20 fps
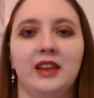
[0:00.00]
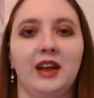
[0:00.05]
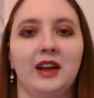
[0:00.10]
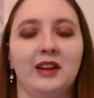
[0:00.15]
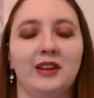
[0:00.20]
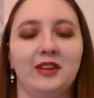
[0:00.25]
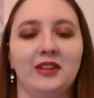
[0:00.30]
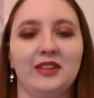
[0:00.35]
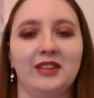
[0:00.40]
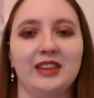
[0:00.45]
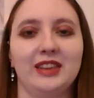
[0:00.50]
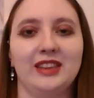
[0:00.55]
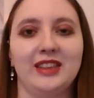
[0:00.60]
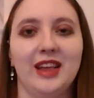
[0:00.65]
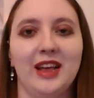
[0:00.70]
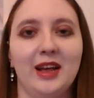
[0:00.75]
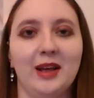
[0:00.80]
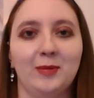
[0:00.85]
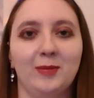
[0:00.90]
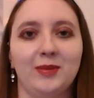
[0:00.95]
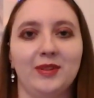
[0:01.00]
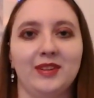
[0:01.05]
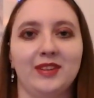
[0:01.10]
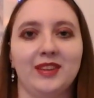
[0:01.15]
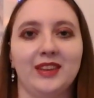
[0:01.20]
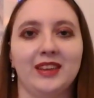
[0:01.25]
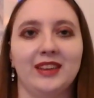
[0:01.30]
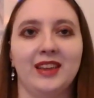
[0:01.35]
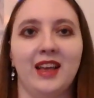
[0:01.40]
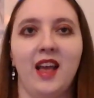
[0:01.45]
not only that, but
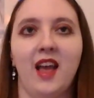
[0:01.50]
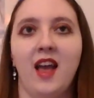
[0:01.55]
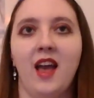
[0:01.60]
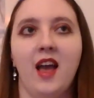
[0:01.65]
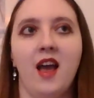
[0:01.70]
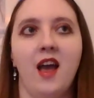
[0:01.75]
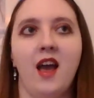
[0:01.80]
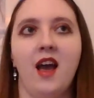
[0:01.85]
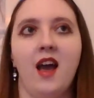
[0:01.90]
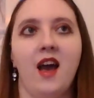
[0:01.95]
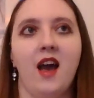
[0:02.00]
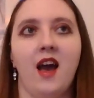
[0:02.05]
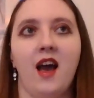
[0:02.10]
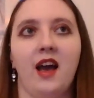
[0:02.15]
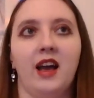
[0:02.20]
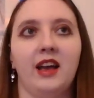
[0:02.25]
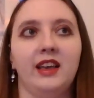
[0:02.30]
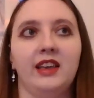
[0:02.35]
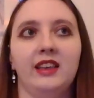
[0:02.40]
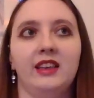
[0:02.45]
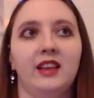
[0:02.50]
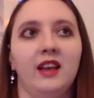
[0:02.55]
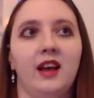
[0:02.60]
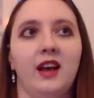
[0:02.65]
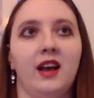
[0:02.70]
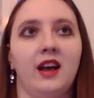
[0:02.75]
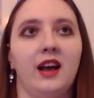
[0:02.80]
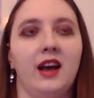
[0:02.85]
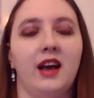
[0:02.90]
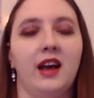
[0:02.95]
it's like I
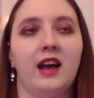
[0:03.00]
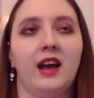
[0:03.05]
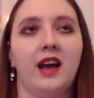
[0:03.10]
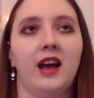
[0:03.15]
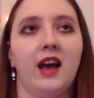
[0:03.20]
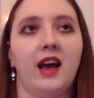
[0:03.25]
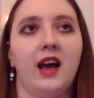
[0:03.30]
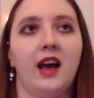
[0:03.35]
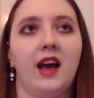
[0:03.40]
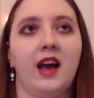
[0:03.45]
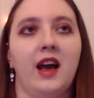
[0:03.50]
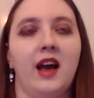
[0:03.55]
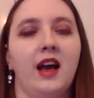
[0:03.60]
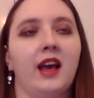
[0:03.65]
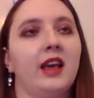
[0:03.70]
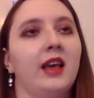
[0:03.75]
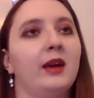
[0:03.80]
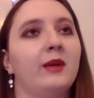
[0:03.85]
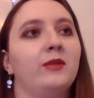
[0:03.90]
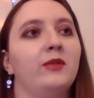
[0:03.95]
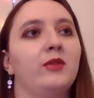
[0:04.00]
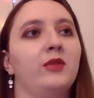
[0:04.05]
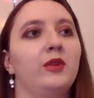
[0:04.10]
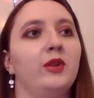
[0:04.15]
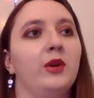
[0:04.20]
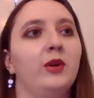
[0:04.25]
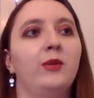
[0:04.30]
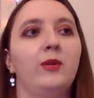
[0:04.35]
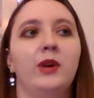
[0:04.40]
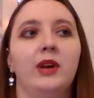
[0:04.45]
I have
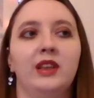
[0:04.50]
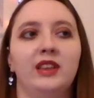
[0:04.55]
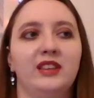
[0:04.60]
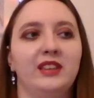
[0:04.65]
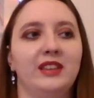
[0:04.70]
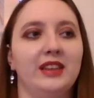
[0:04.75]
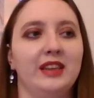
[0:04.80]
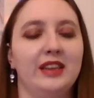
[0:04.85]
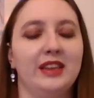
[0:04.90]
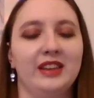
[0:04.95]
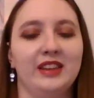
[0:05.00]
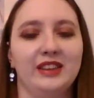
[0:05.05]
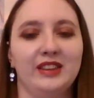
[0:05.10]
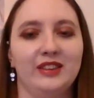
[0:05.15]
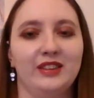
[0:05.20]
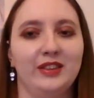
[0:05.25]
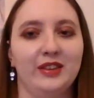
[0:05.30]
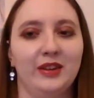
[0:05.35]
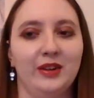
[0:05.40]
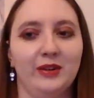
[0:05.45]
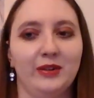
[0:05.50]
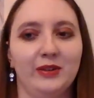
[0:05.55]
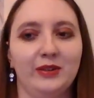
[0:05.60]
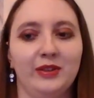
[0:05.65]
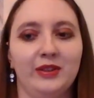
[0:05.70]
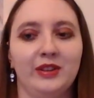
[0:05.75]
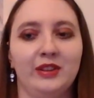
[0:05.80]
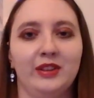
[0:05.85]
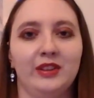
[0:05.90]
no idea, so